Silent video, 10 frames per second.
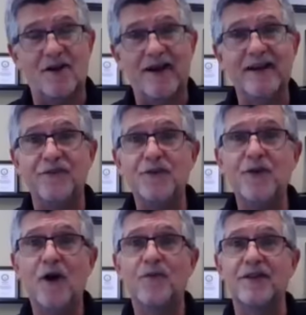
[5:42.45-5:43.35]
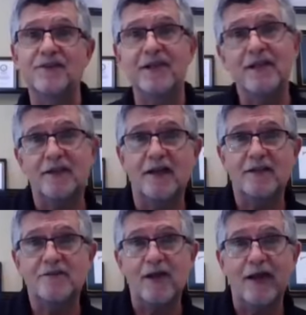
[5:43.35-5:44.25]
All right, if you know that see
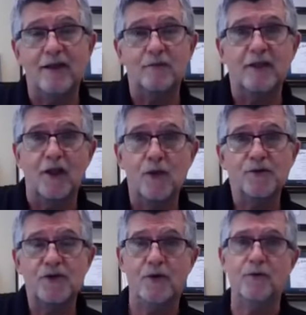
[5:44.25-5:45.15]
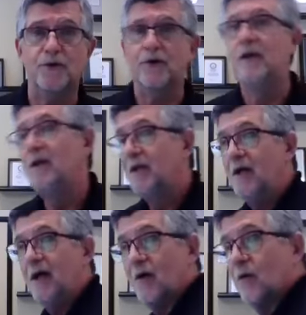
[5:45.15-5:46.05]
a child with a low shoulder,
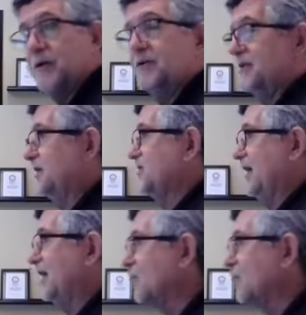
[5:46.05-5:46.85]
or you see a child